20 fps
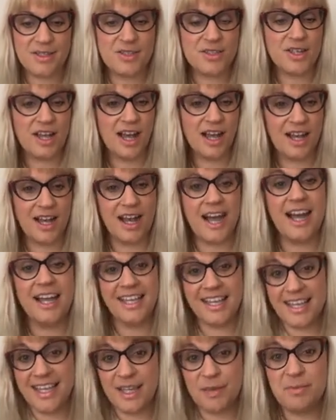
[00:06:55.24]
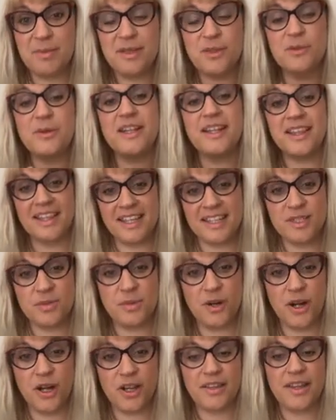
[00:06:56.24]
i.e. between this
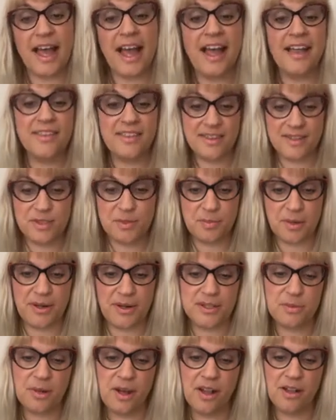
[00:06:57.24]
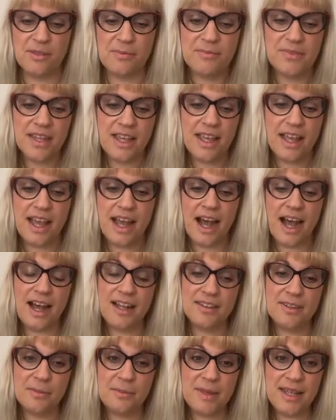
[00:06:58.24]
world and the spirit world.
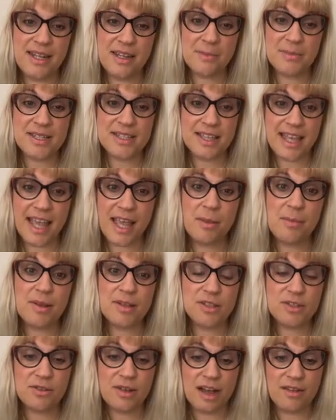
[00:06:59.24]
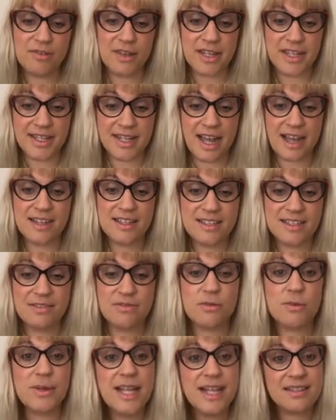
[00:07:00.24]
And the medium is able to have an active
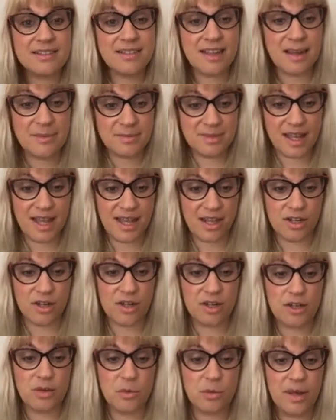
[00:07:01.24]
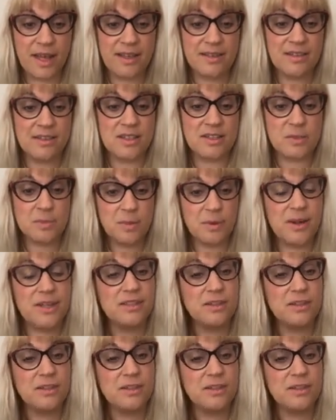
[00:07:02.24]
real-time dialogue with the spirit